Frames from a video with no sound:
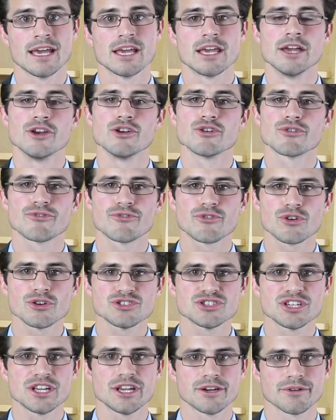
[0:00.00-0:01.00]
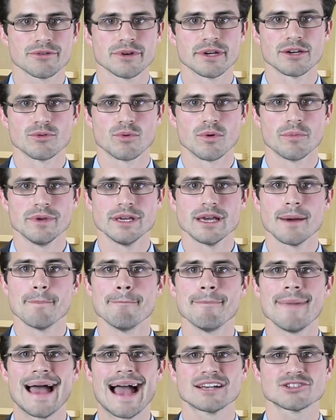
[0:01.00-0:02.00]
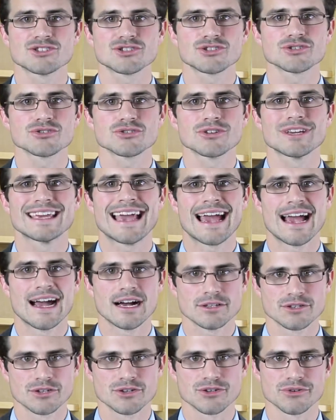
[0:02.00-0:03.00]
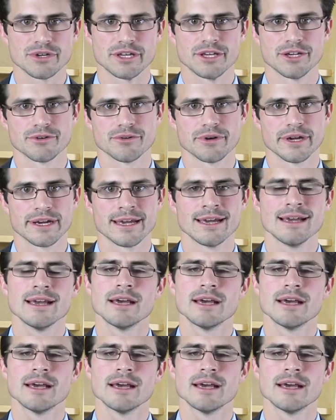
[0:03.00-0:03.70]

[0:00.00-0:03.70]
In your first hearing, it will be a master calendar hearing.